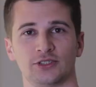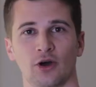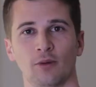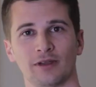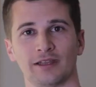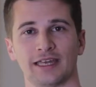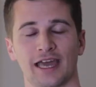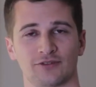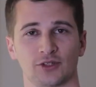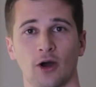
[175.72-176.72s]
normally
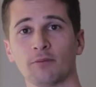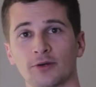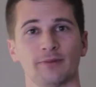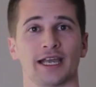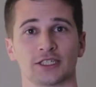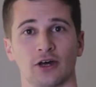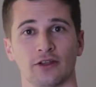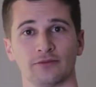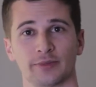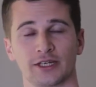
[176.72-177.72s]
have to compromise
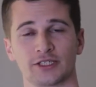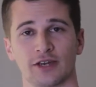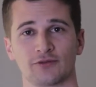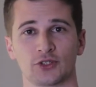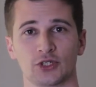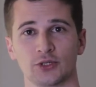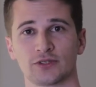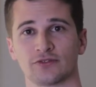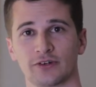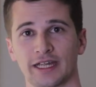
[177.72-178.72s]
on, because you have to
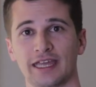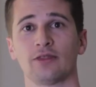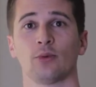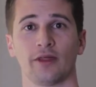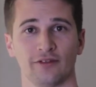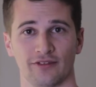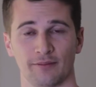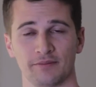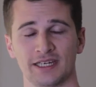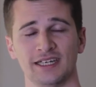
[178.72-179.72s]
choose for either one of
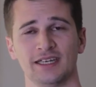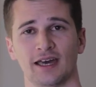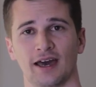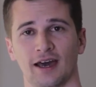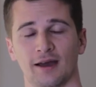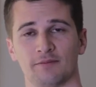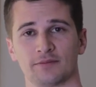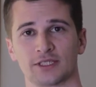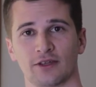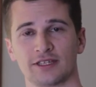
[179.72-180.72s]
them.
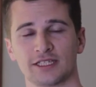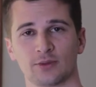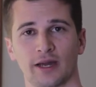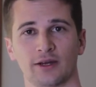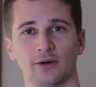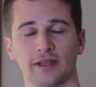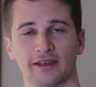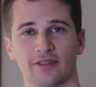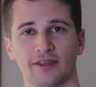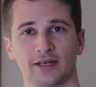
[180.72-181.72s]
So this is quite cool,
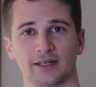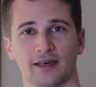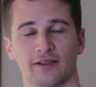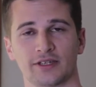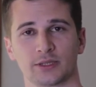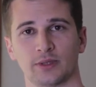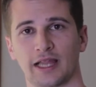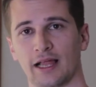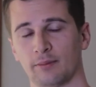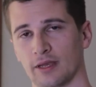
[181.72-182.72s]
and I think this will
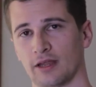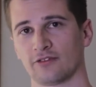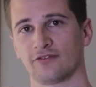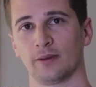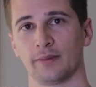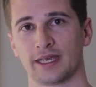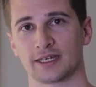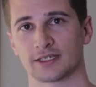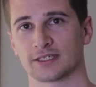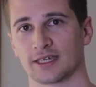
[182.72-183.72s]
help a lot of
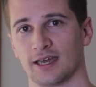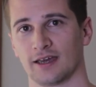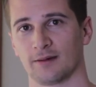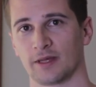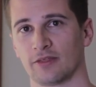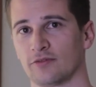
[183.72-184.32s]
filmmakers in